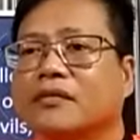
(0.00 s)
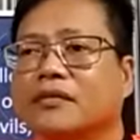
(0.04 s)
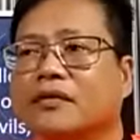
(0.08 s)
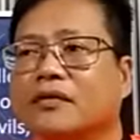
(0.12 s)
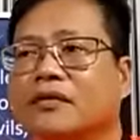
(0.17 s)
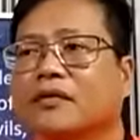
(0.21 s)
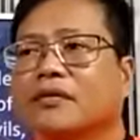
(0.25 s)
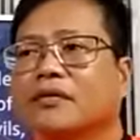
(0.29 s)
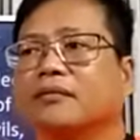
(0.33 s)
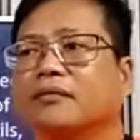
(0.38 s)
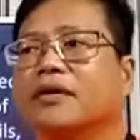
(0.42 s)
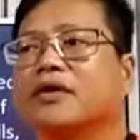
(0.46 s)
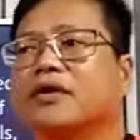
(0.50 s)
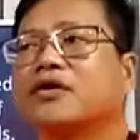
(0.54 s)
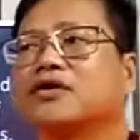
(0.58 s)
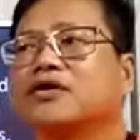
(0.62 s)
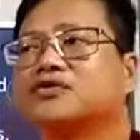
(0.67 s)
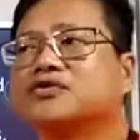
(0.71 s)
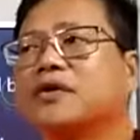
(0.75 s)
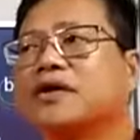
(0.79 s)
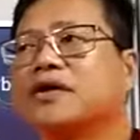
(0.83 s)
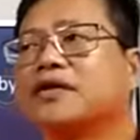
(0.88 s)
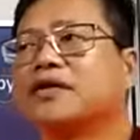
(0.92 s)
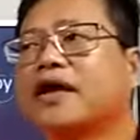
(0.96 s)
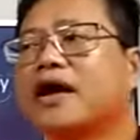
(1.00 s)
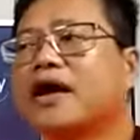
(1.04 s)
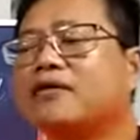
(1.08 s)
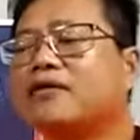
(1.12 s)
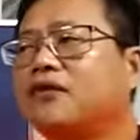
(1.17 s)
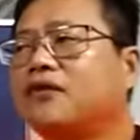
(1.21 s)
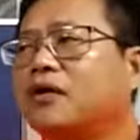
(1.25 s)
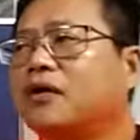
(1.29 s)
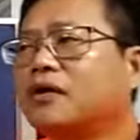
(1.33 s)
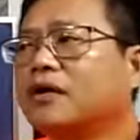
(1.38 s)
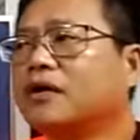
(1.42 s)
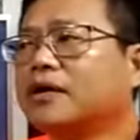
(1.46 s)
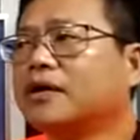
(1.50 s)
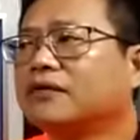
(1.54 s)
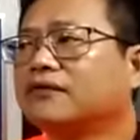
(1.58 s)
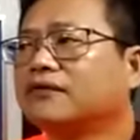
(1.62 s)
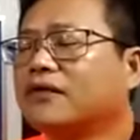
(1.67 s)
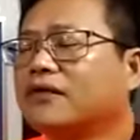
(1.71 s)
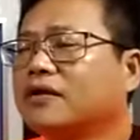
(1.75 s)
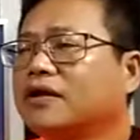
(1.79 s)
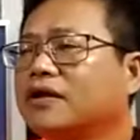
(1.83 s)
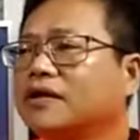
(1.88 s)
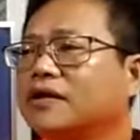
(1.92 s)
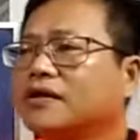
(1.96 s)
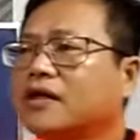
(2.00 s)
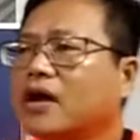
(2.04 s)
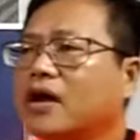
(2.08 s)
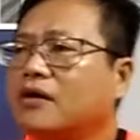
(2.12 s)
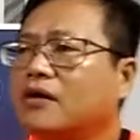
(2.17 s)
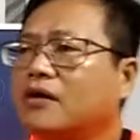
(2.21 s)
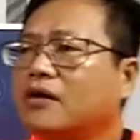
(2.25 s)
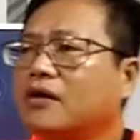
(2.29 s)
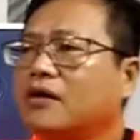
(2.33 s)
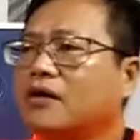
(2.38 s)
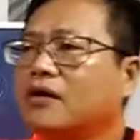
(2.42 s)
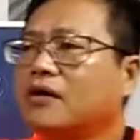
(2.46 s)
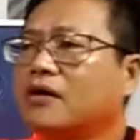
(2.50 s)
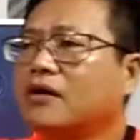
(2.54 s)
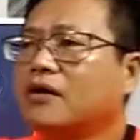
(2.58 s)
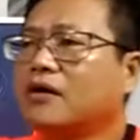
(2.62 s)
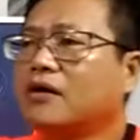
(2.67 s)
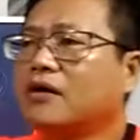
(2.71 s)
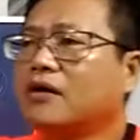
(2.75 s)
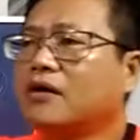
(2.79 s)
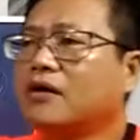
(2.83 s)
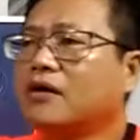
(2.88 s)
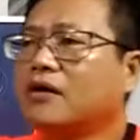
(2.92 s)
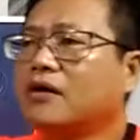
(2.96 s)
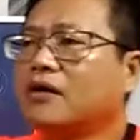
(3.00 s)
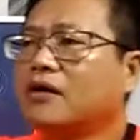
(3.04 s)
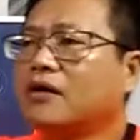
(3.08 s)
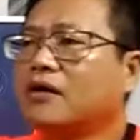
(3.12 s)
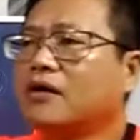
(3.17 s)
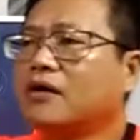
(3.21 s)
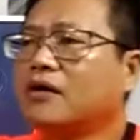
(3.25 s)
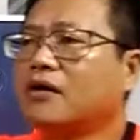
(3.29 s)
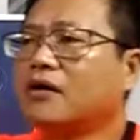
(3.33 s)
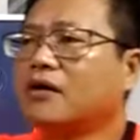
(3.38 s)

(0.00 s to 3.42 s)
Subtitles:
Because when they are falling down here on, what